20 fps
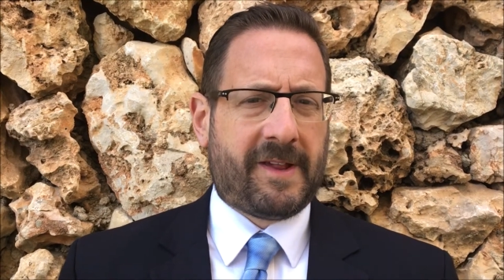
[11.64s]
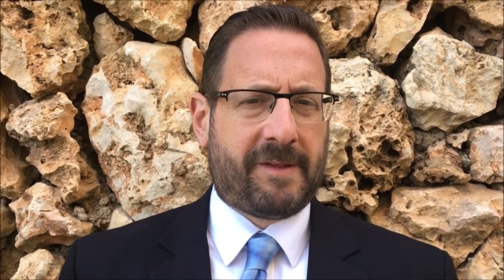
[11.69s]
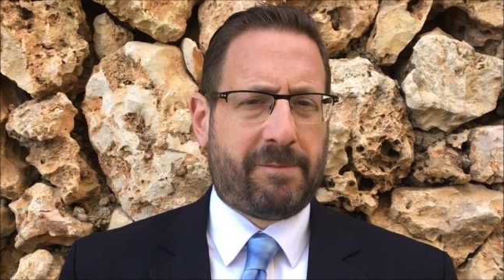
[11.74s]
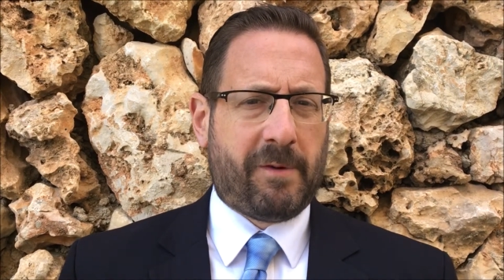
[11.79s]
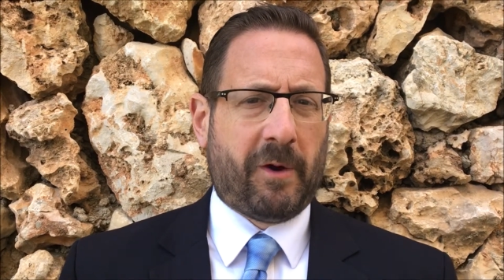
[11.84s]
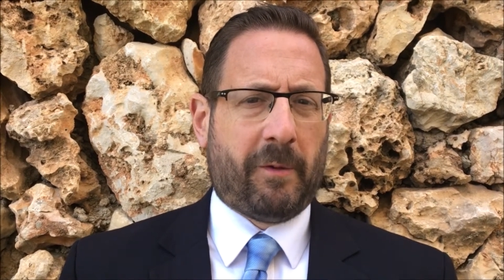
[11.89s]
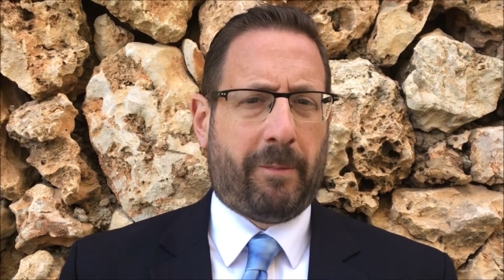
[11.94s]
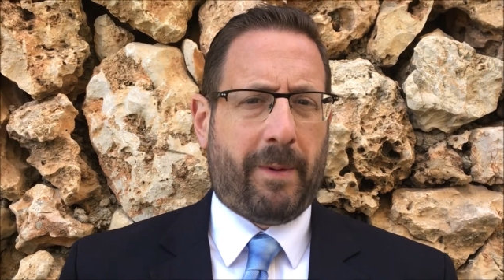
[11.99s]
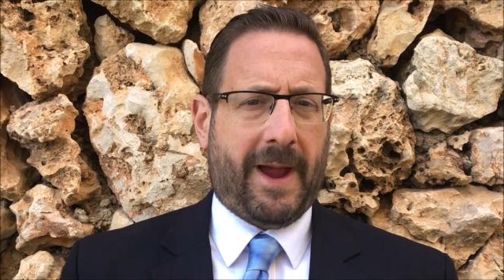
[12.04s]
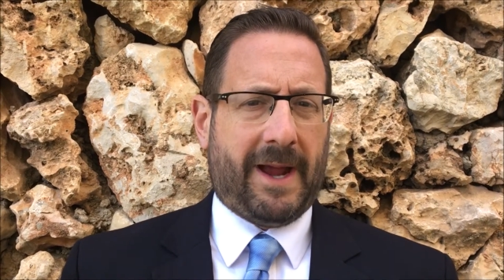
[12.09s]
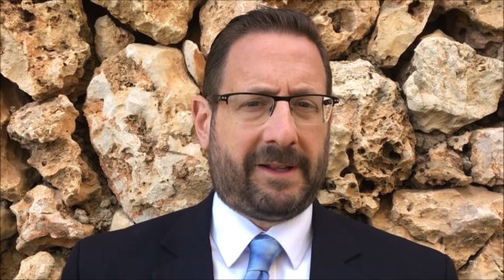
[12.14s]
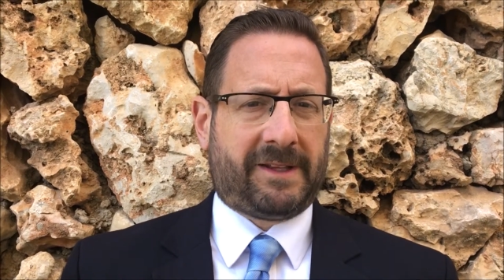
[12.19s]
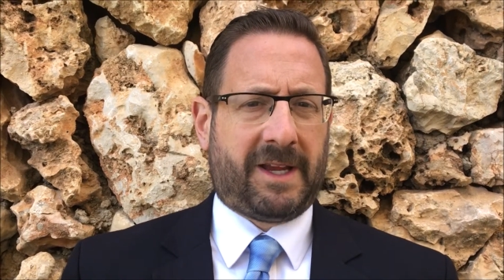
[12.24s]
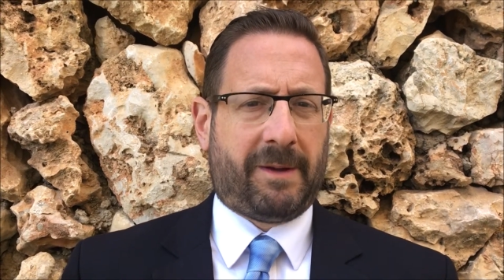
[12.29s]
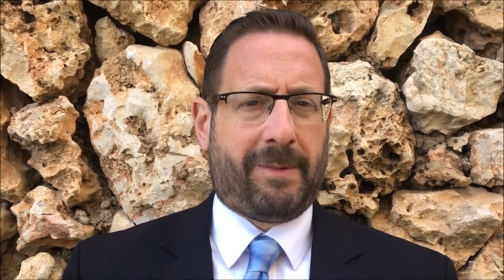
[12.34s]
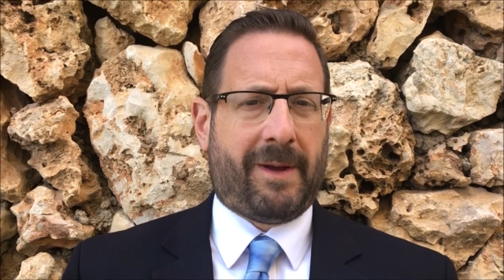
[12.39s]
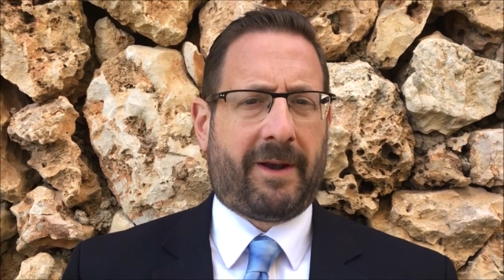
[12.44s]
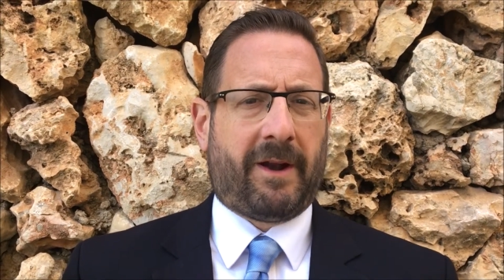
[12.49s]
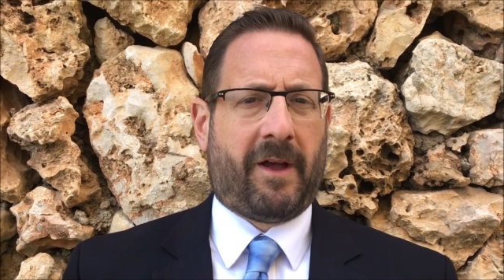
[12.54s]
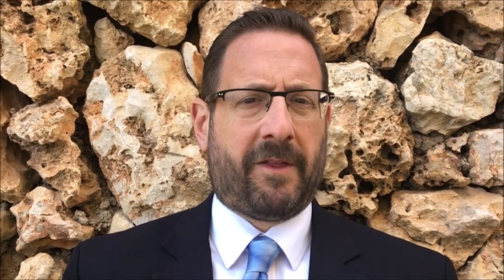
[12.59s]
he spoke
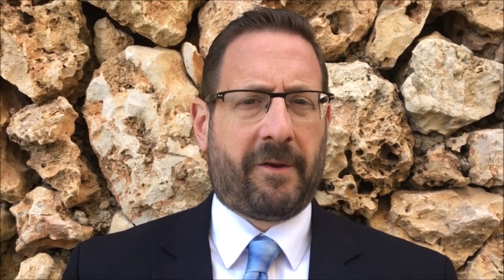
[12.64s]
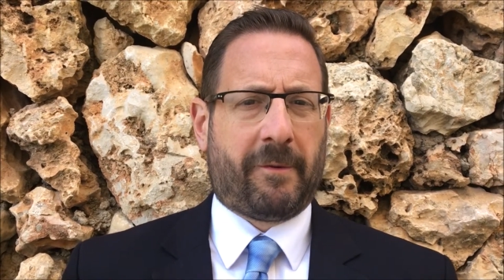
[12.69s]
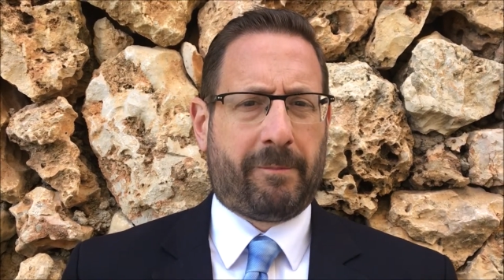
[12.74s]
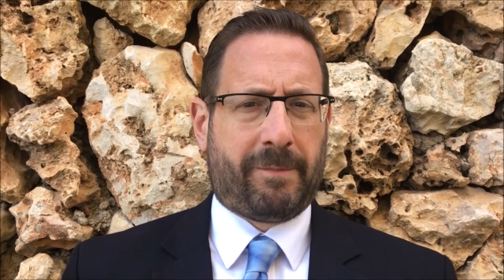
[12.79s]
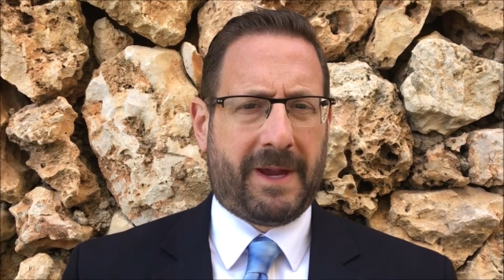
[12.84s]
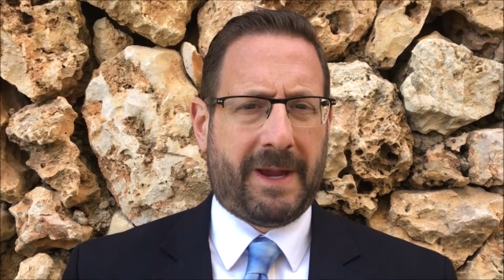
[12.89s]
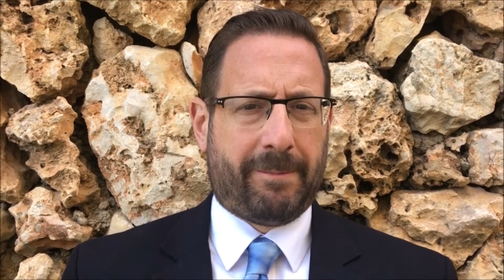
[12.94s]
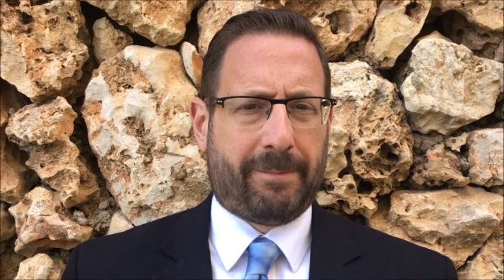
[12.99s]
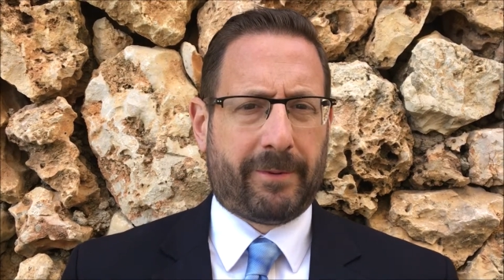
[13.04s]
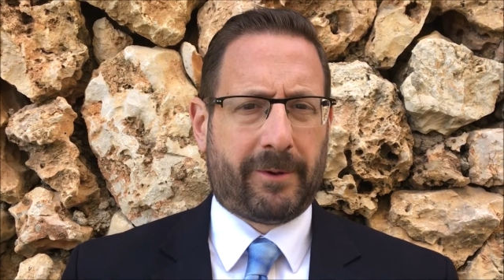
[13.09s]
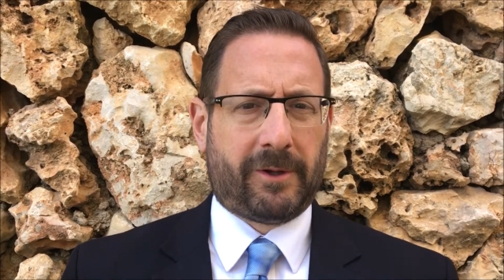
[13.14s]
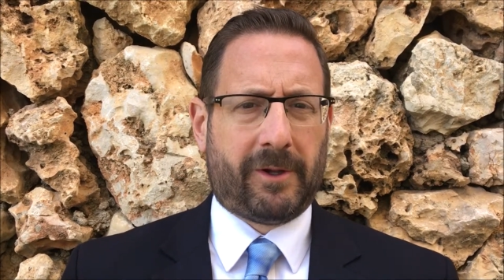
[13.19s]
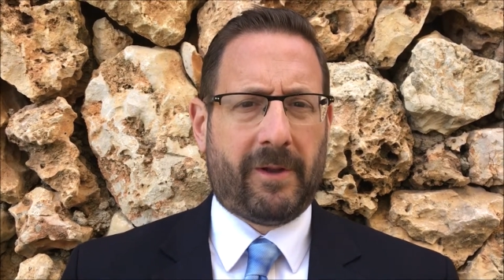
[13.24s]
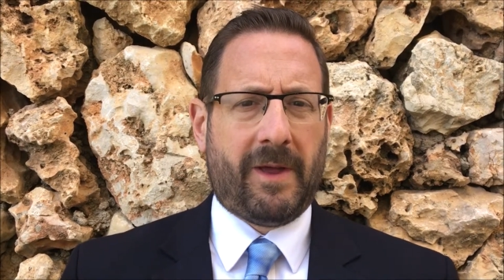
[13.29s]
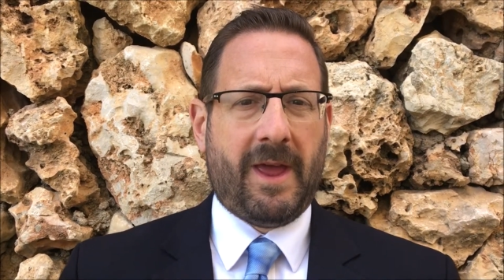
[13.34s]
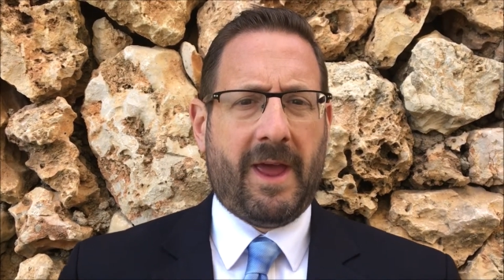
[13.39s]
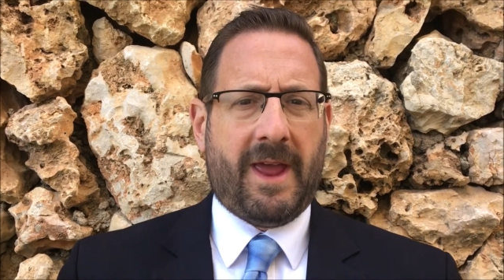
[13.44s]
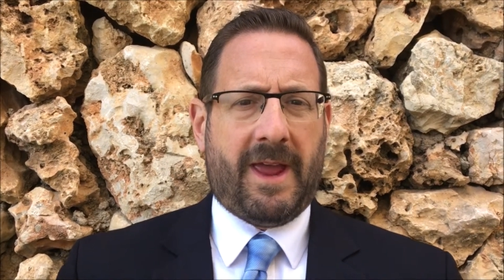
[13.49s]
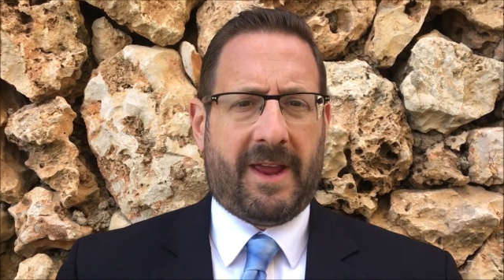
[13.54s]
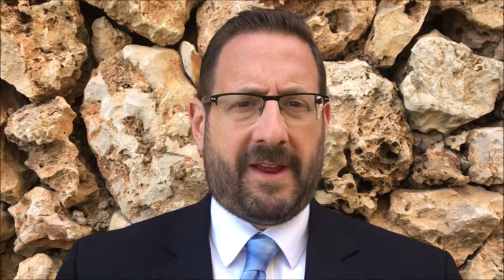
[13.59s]
badly about other
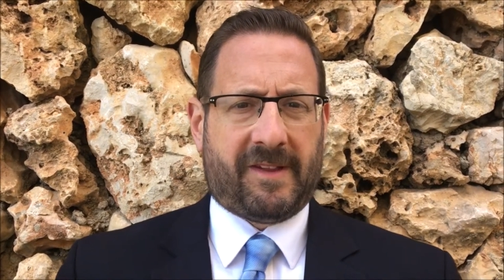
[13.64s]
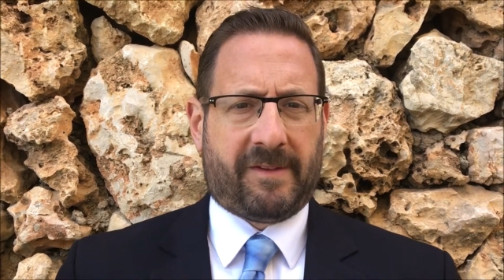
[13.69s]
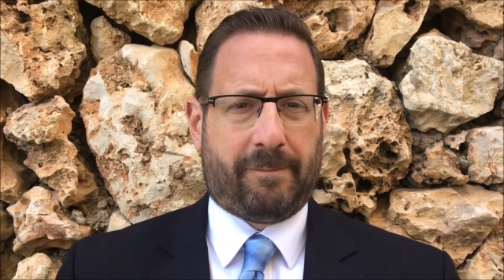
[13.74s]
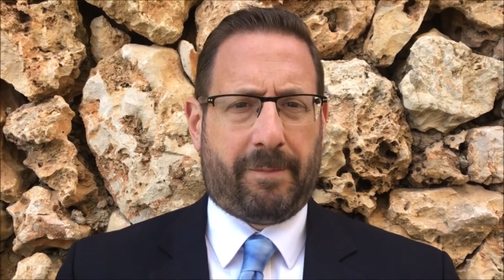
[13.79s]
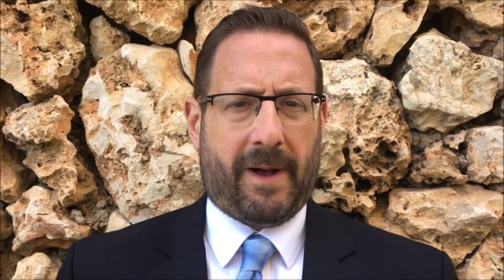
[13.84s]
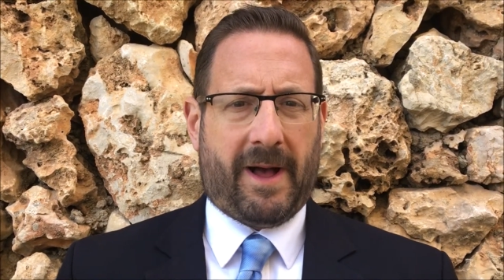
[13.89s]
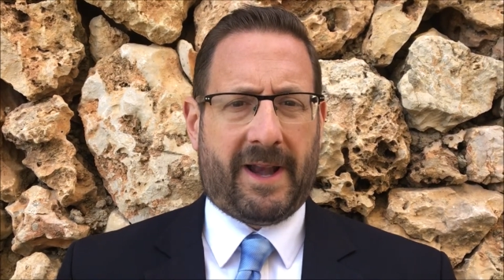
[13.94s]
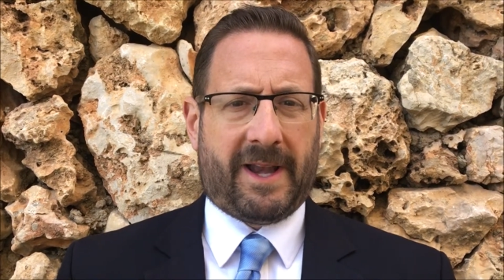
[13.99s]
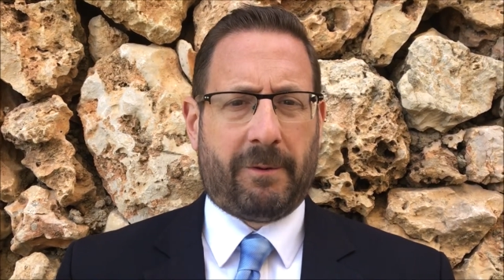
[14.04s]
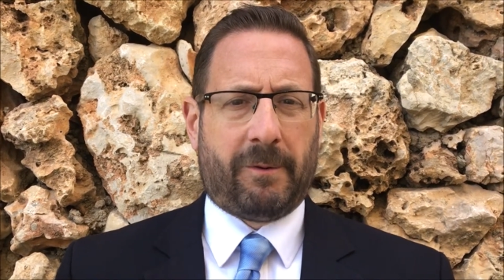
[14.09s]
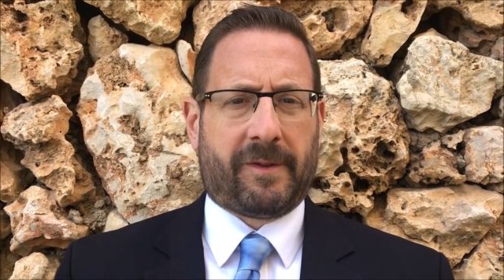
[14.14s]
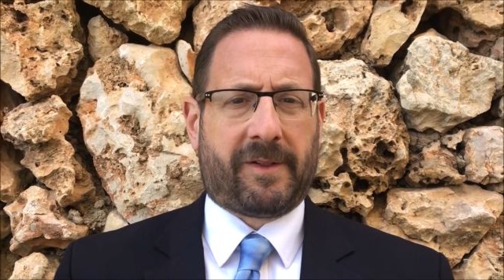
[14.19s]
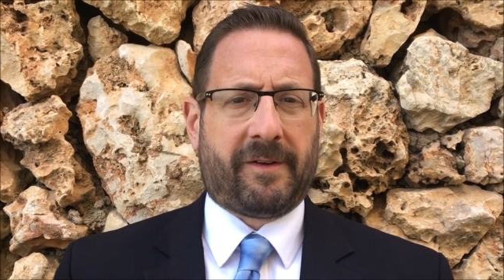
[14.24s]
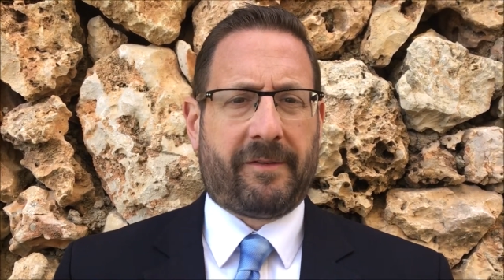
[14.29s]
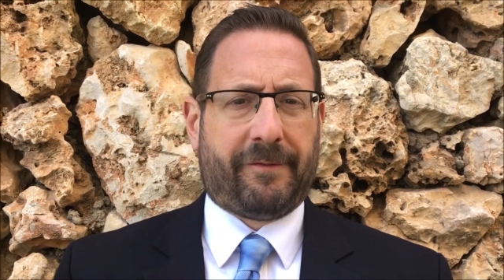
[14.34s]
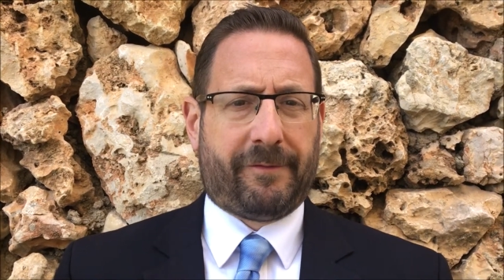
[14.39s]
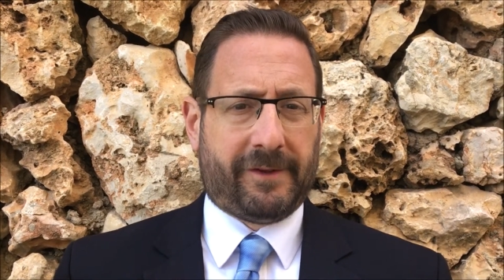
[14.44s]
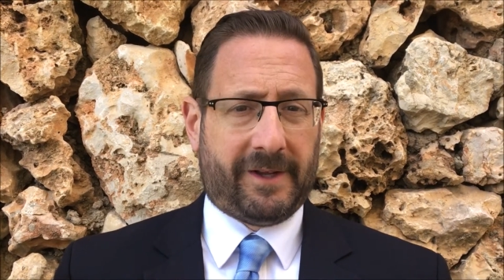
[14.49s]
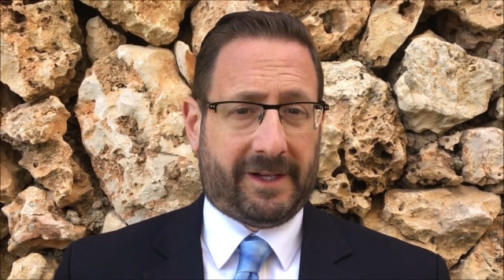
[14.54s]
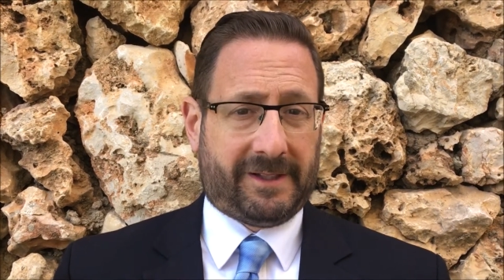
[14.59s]
people, his body
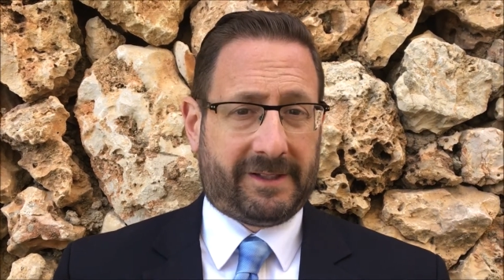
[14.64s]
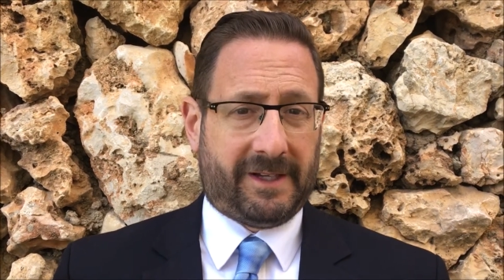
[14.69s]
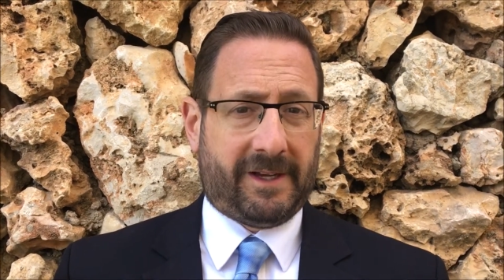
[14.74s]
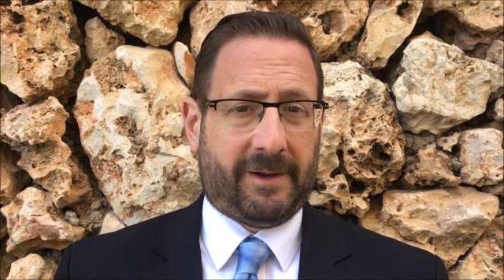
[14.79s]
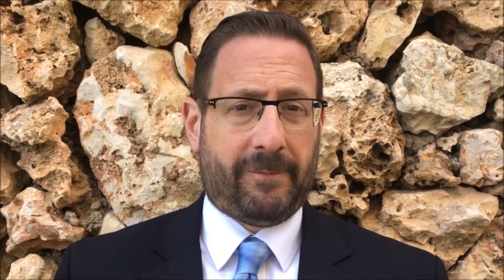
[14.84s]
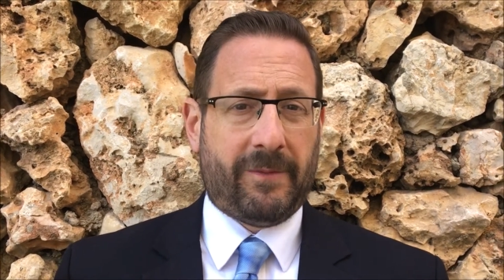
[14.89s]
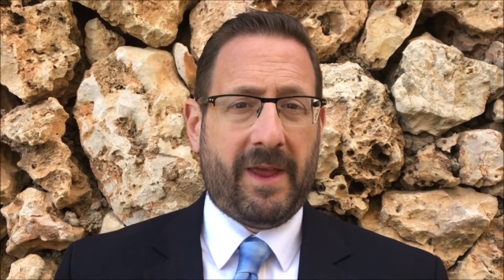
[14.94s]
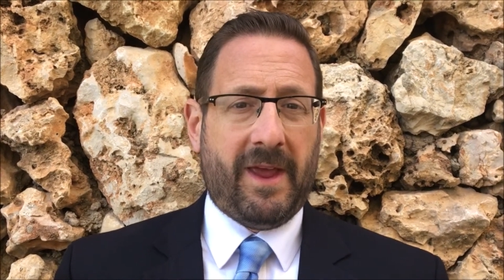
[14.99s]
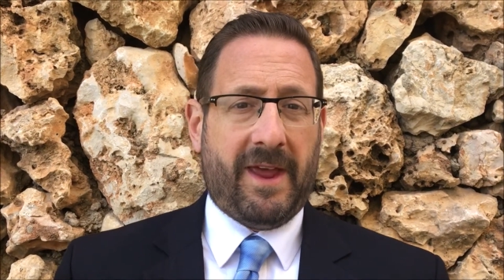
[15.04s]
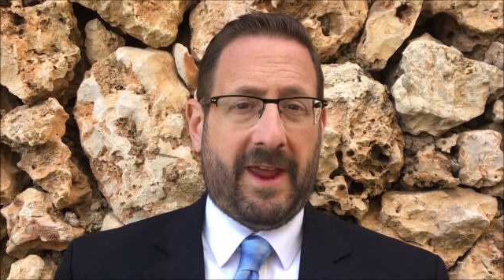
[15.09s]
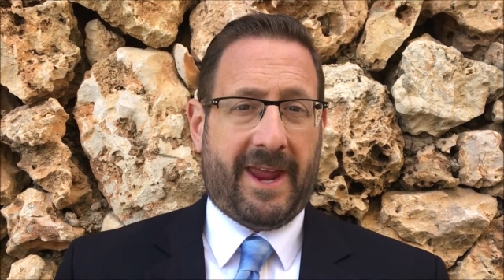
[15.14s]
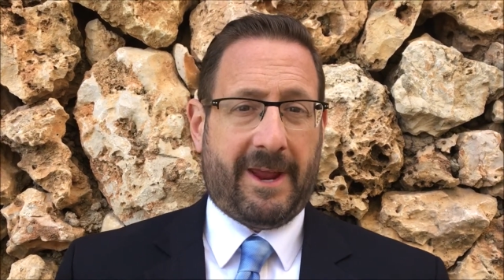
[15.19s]
was afflicted,